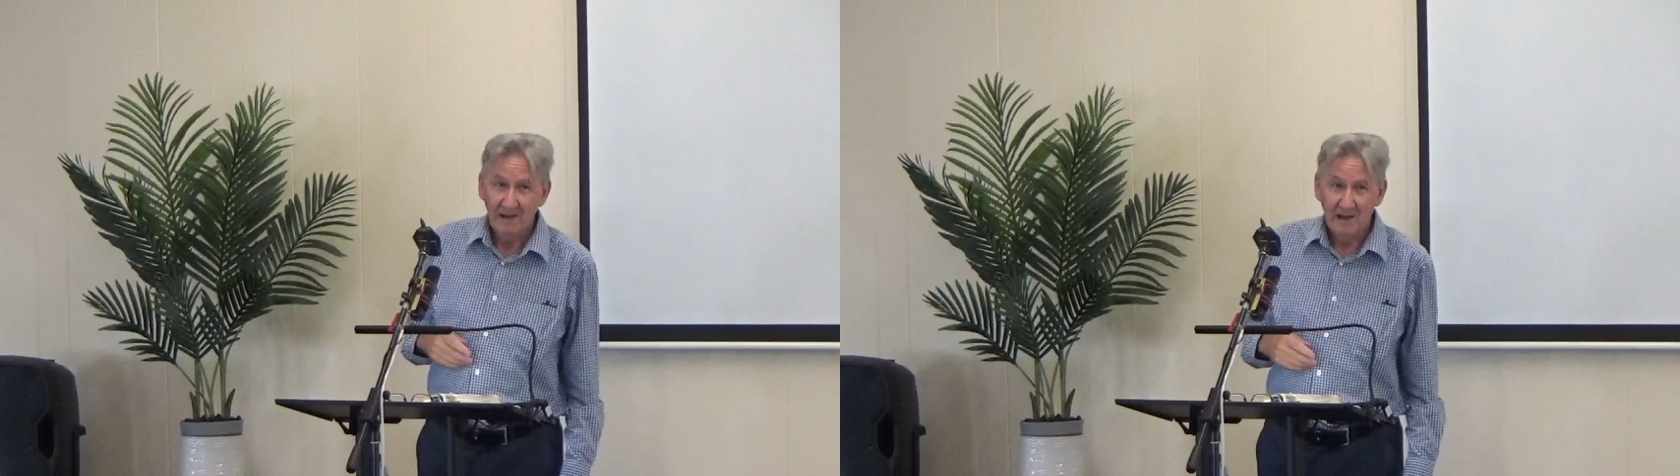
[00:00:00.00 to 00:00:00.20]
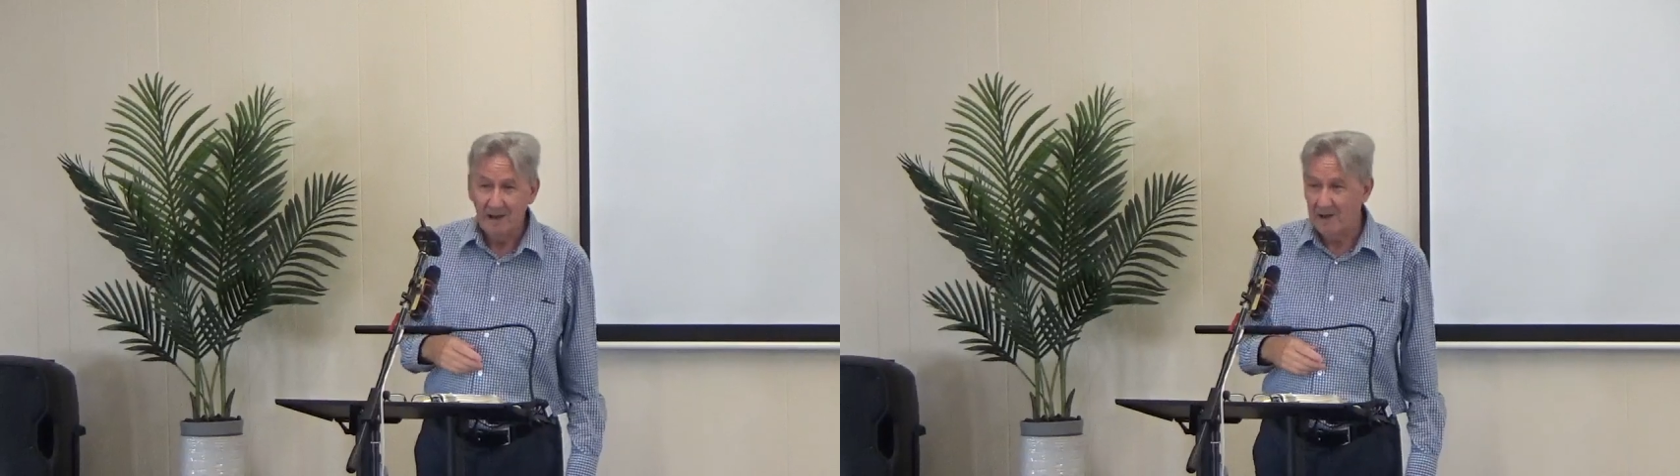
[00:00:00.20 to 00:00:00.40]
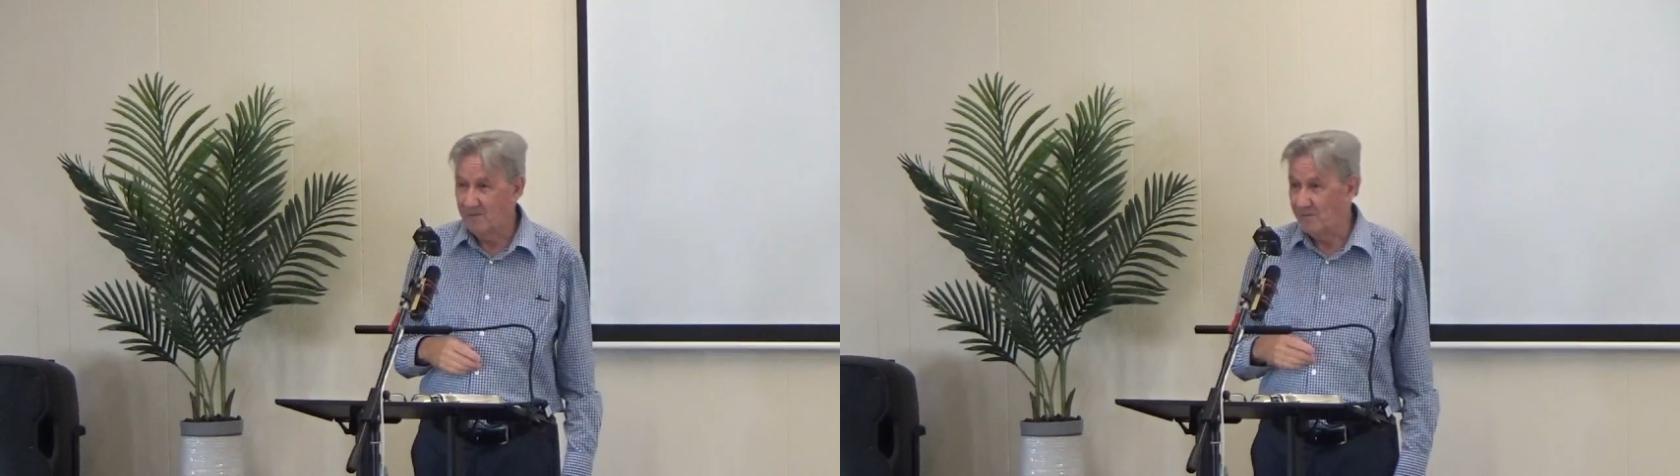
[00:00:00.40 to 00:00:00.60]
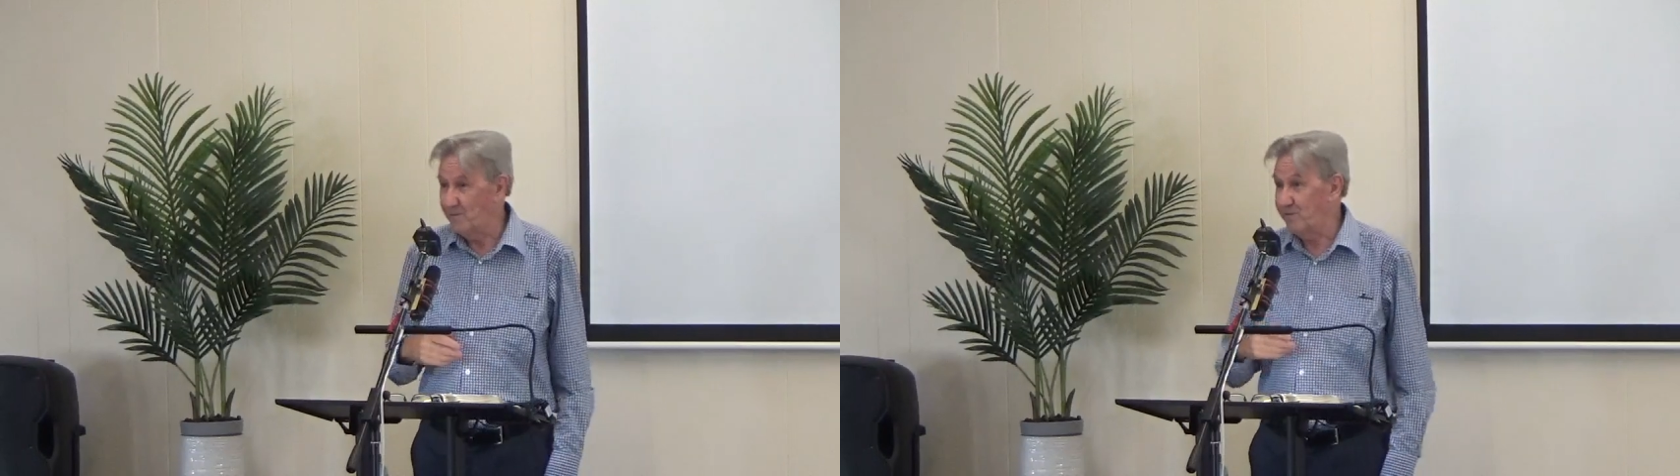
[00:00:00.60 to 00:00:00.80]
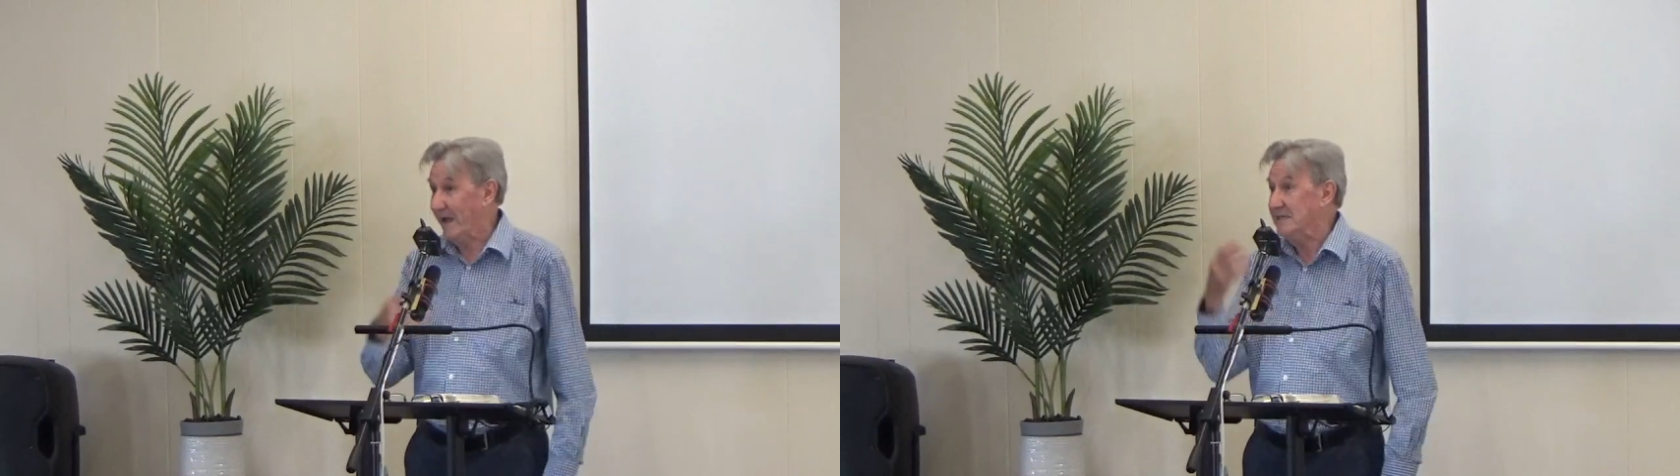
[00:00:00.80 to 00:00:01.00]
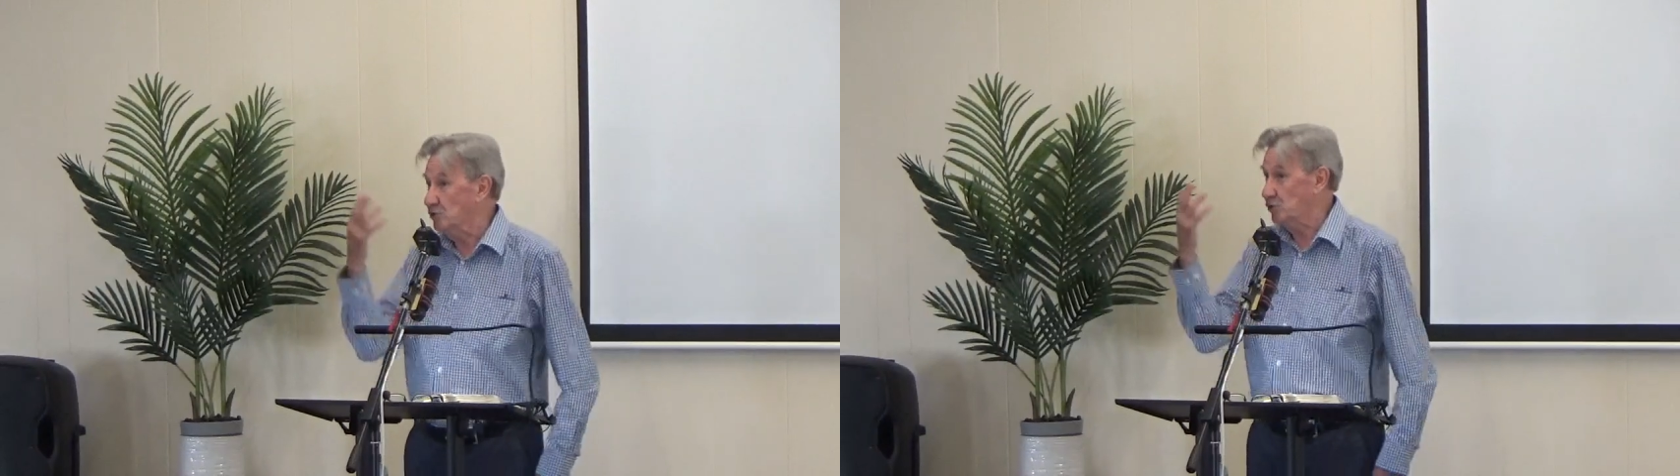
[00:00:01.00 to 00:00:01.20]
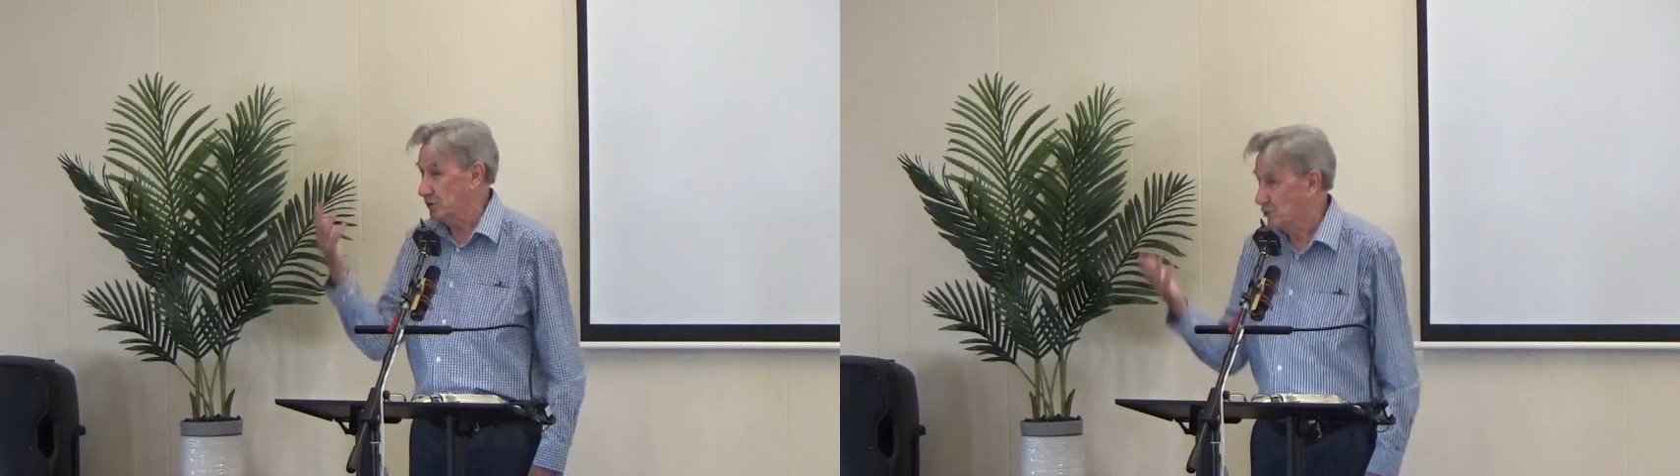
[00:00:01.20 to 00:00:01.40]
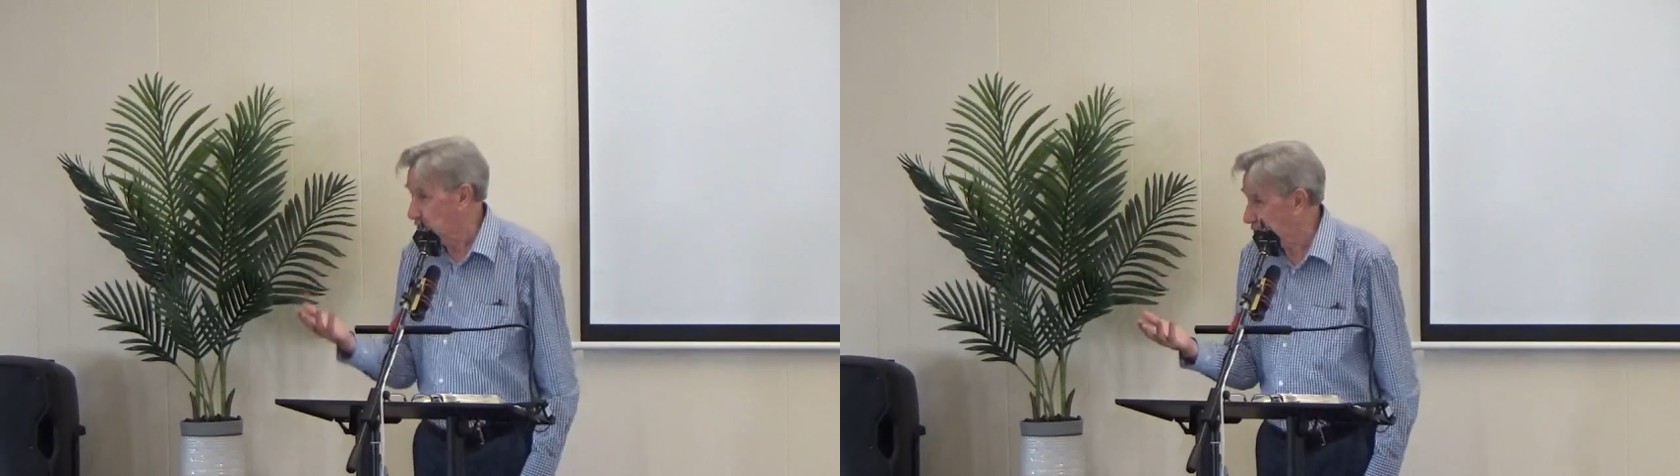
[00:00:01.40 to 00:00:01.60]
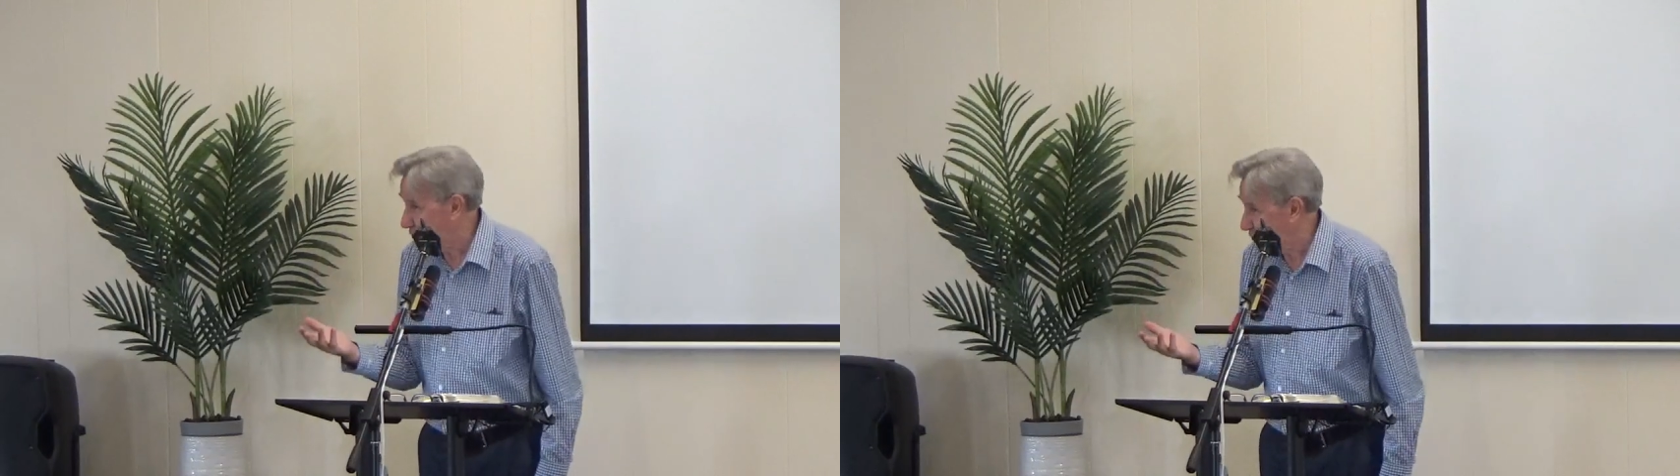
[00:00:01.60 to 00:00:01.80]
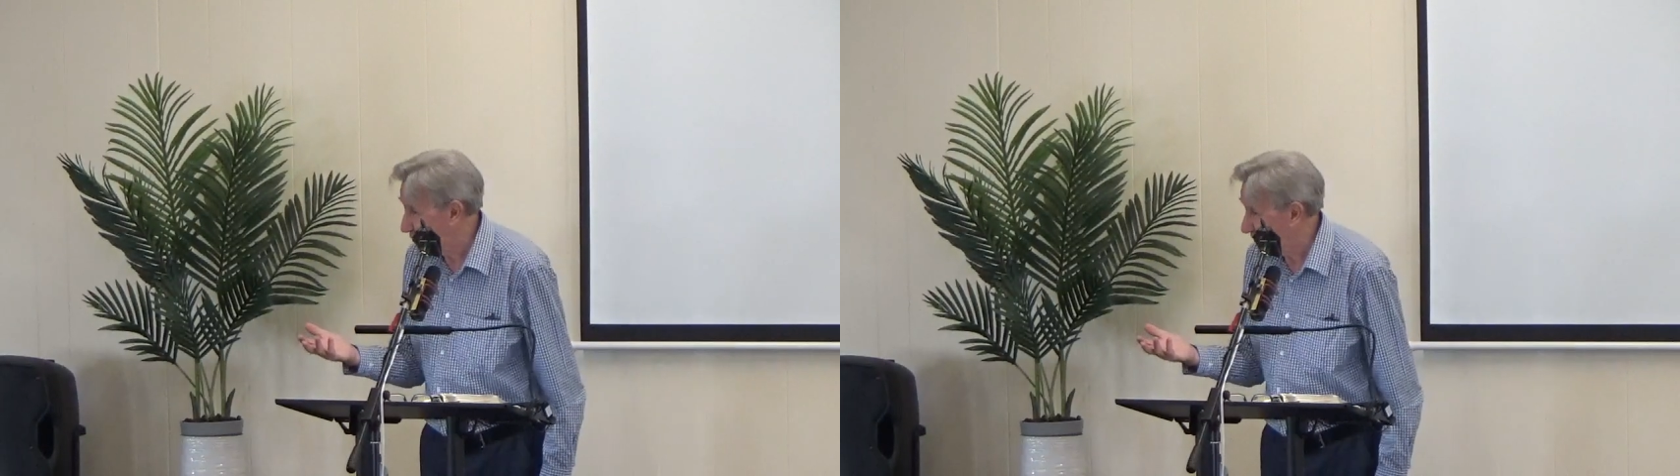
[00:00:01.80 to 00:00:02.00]
uh,
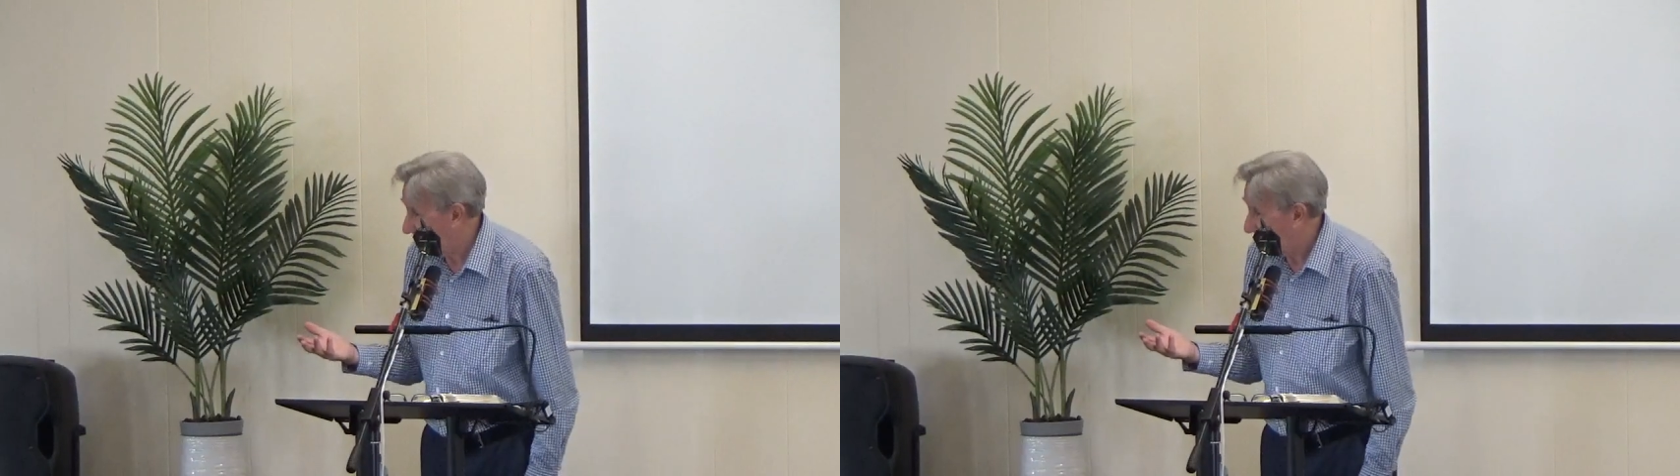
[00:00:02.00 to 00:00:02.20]
vengeance